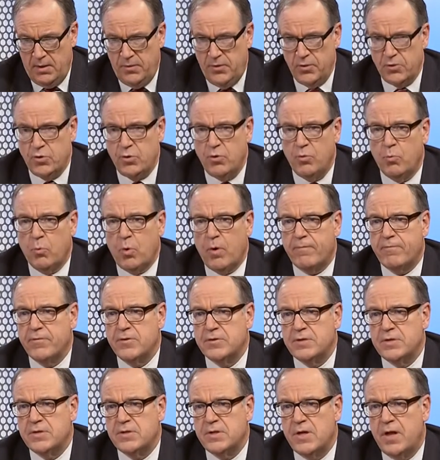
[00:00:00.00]
The two
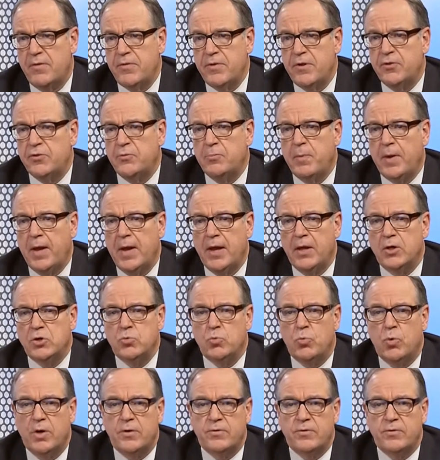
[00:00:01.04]
references on this page,